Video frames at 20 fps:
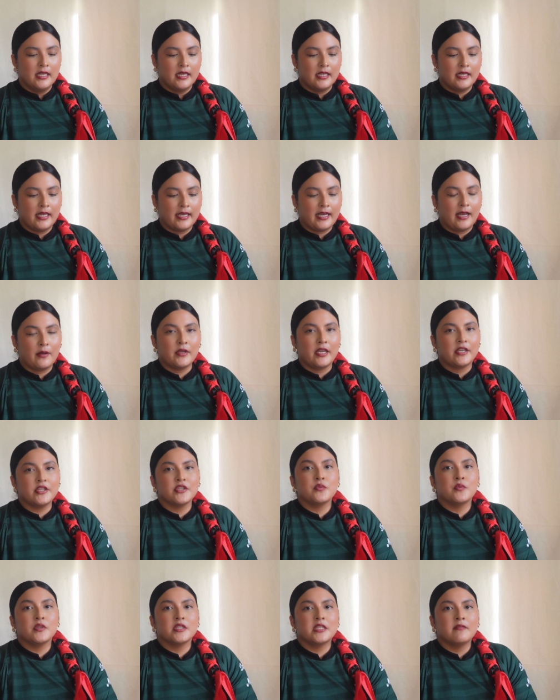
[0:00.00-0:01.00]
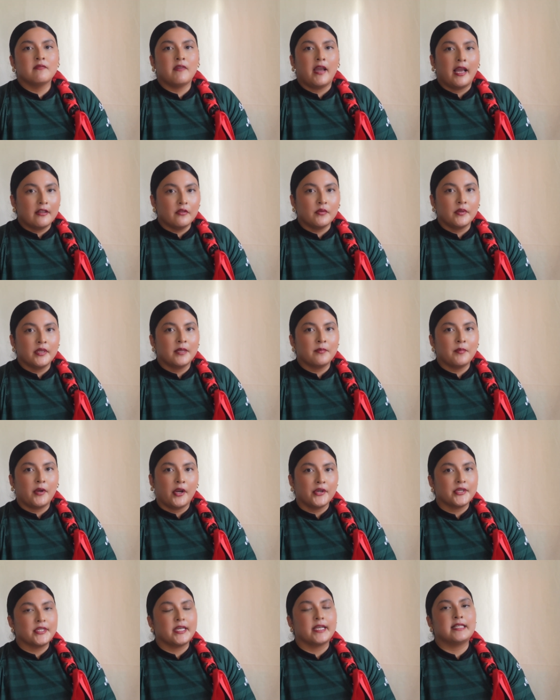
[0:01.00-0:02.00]
like I just wasn't valuing and
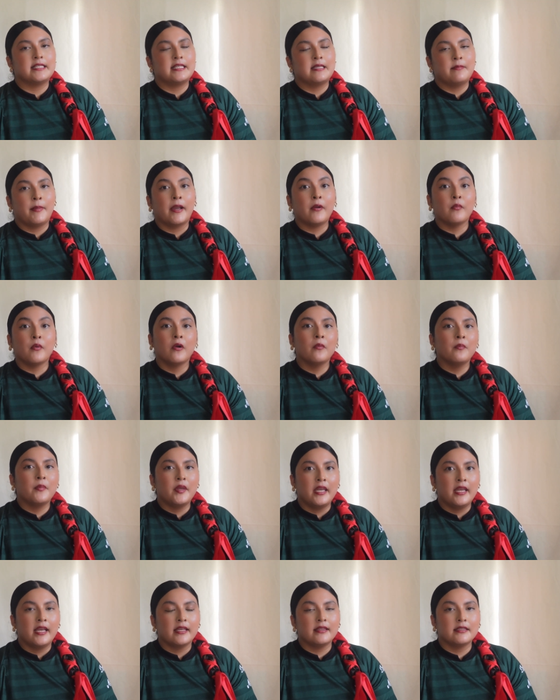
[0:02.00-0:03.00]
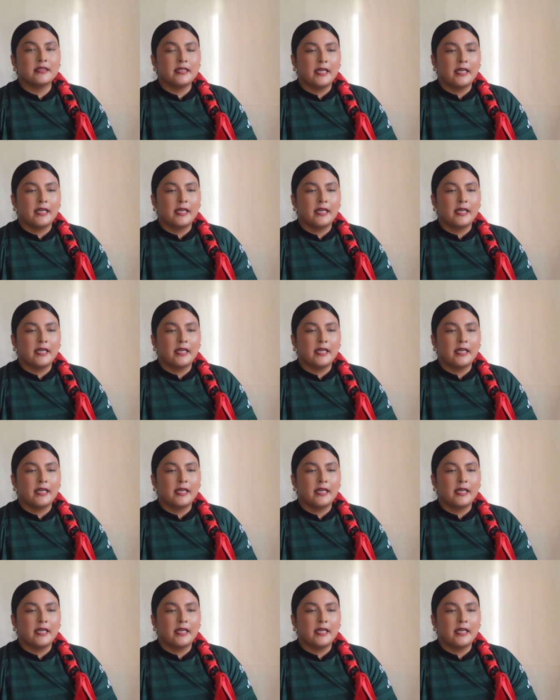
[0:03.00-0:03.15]
prioritizing my well-being at the